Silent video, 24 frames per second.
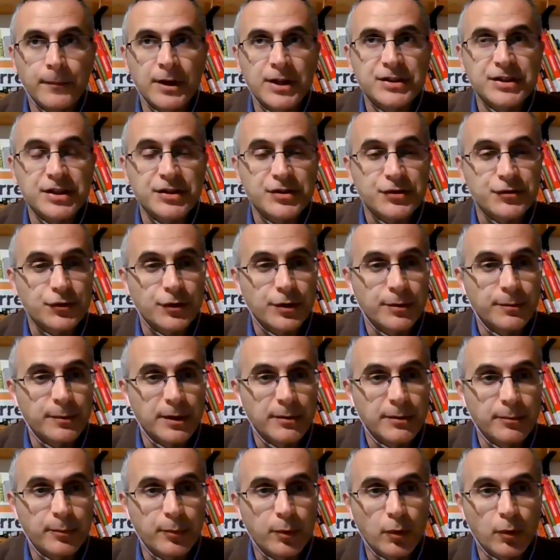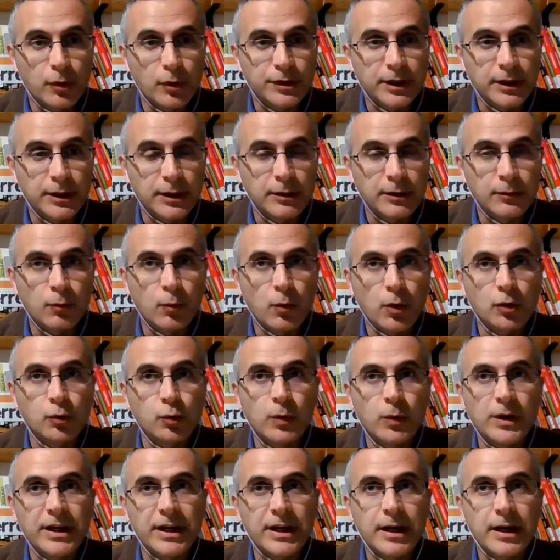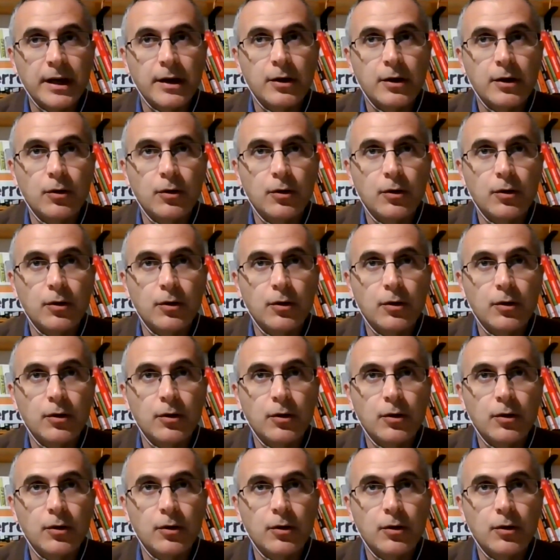is extremely important in what we can